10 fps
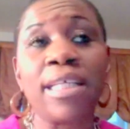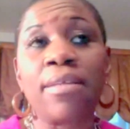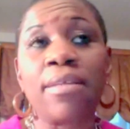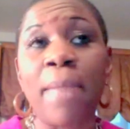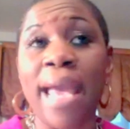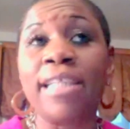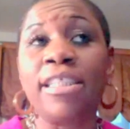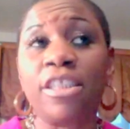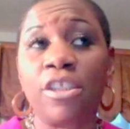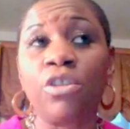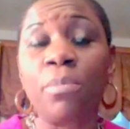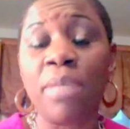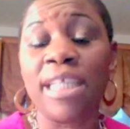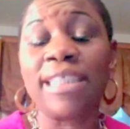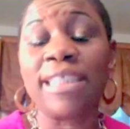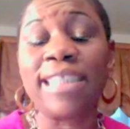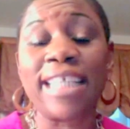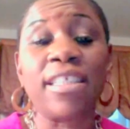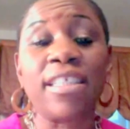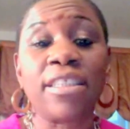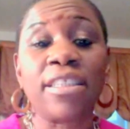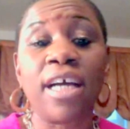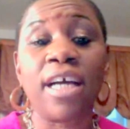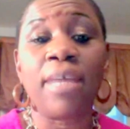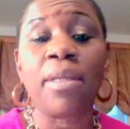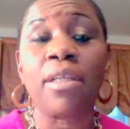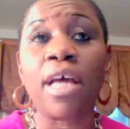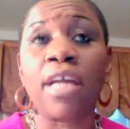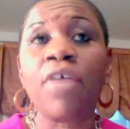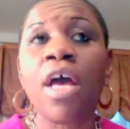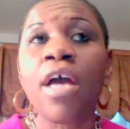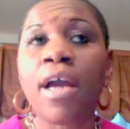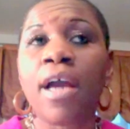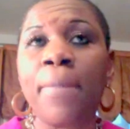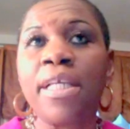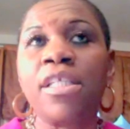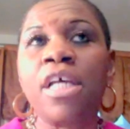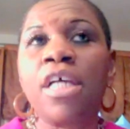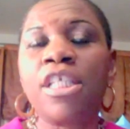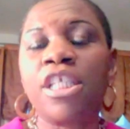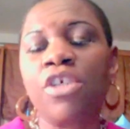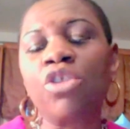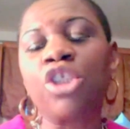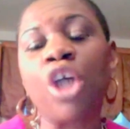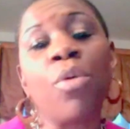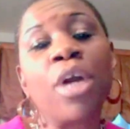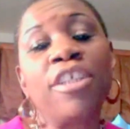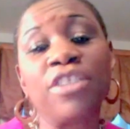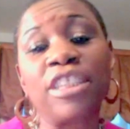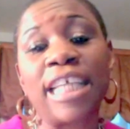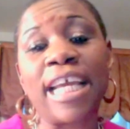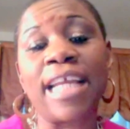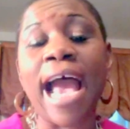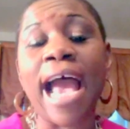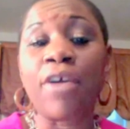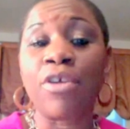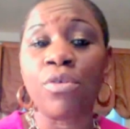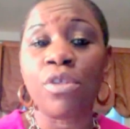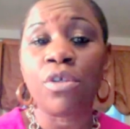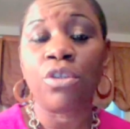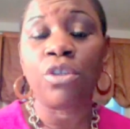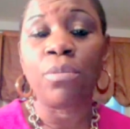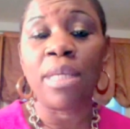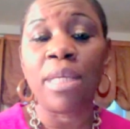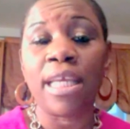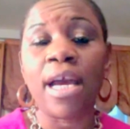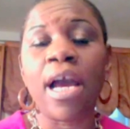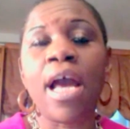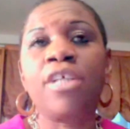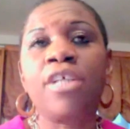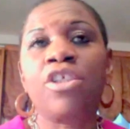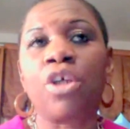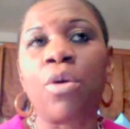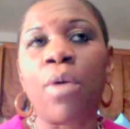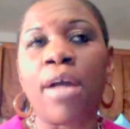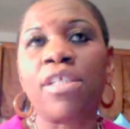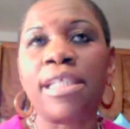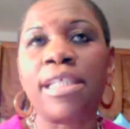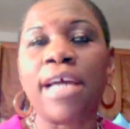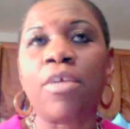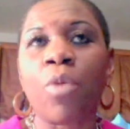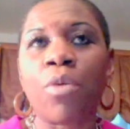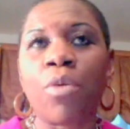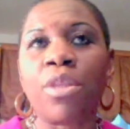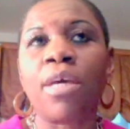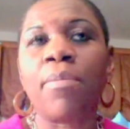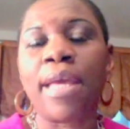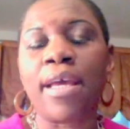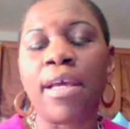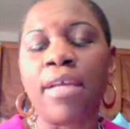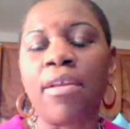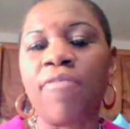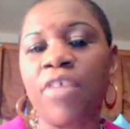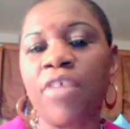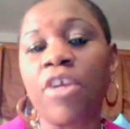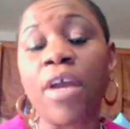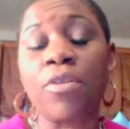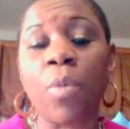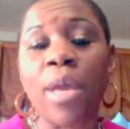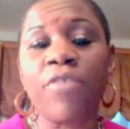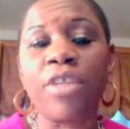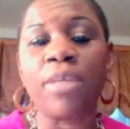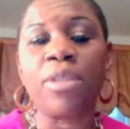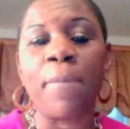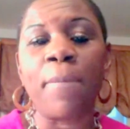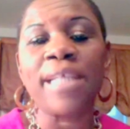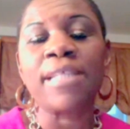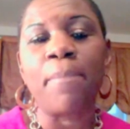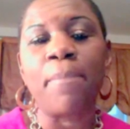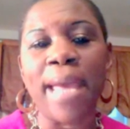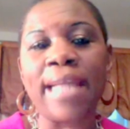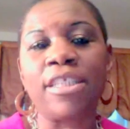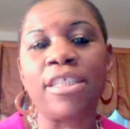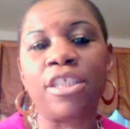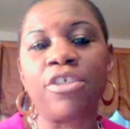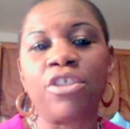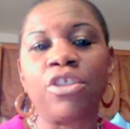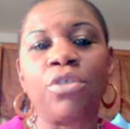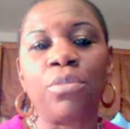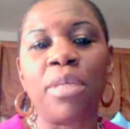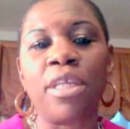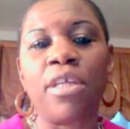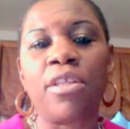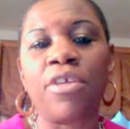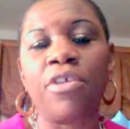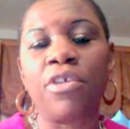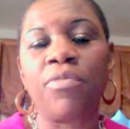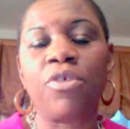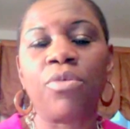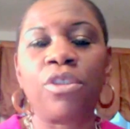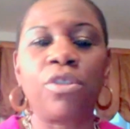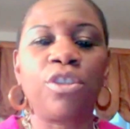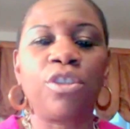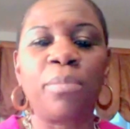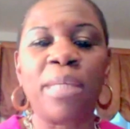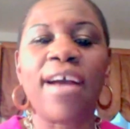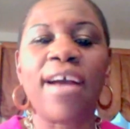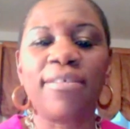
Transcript: Managing social media takes a lot of time, and a lot of companies still don't understand how to use social media. So I'll sit down and work with them and figure out the way for them to best manage their social media, their individual social media.